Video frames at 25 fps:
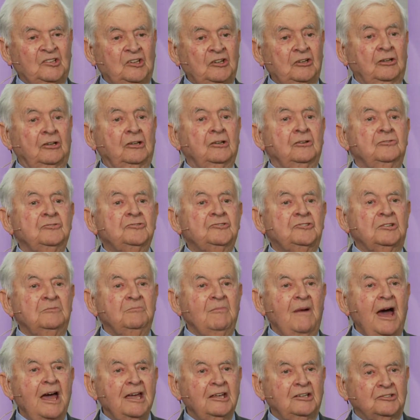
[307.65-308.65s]
you'll lose your
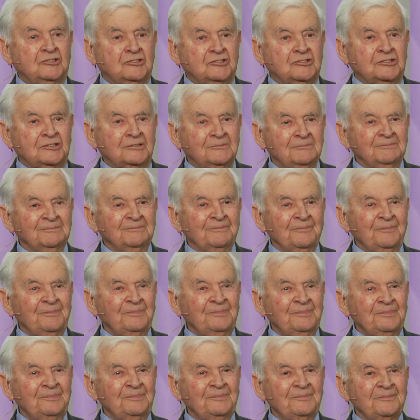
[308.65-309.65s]

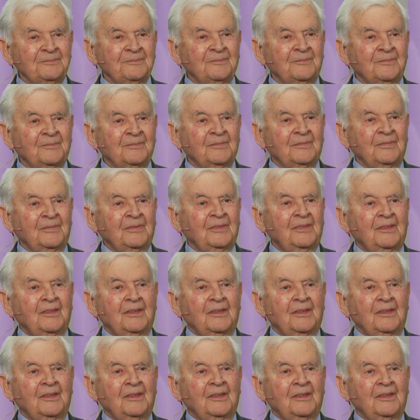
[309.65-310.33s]
minds. Ouch.